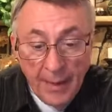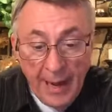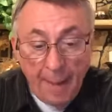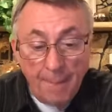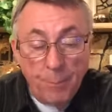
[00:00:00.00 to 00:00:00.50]

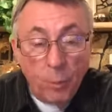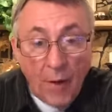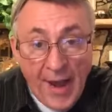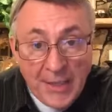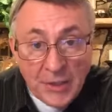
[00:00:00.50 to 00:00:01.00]

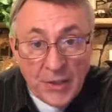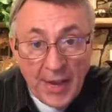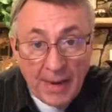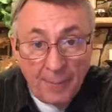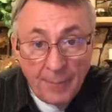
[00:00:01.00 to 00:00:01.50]
embraced
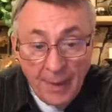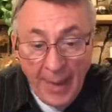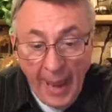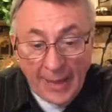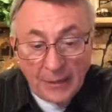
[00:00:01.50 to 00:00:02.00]
them,
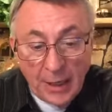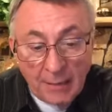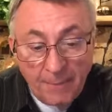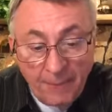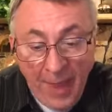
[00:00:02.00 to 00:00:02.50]
and
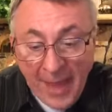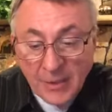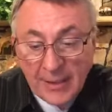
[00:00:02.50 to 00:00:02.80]
confessed